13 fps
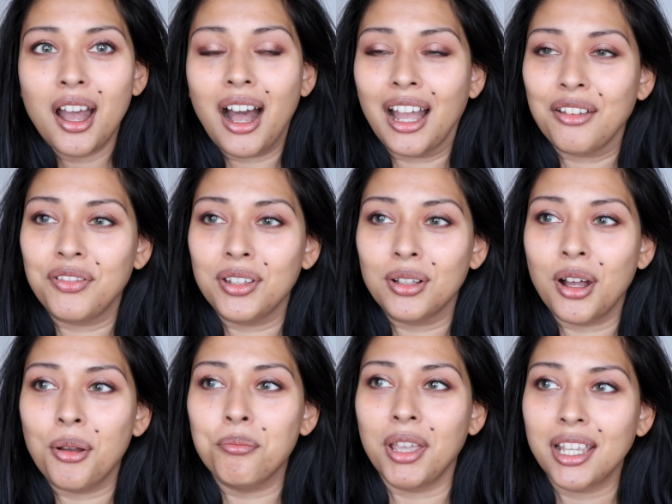I feel
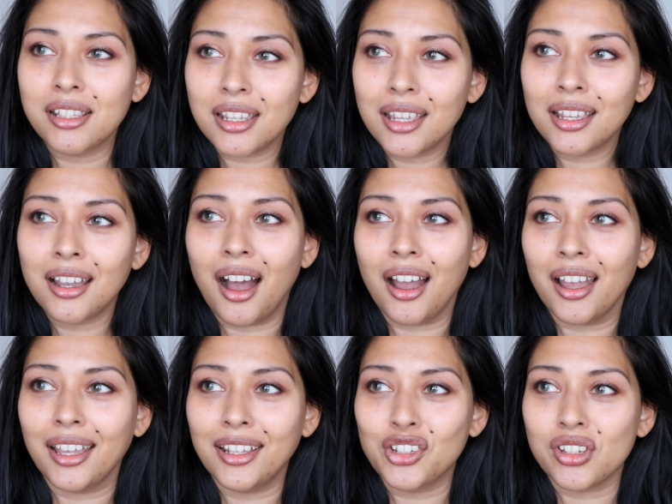amazing.
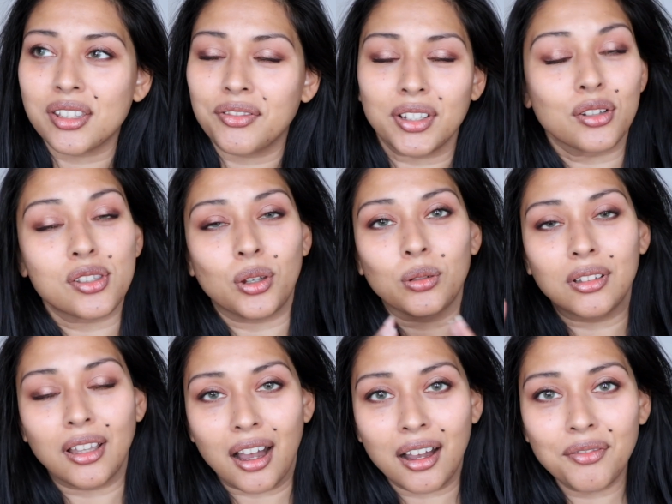I just feel so
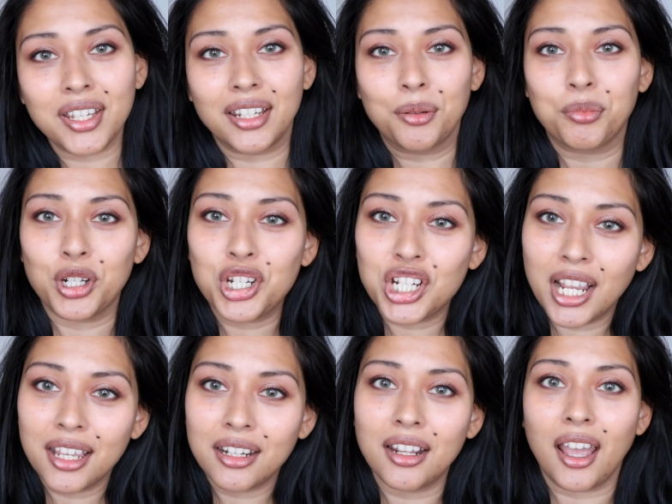loved and appreciated.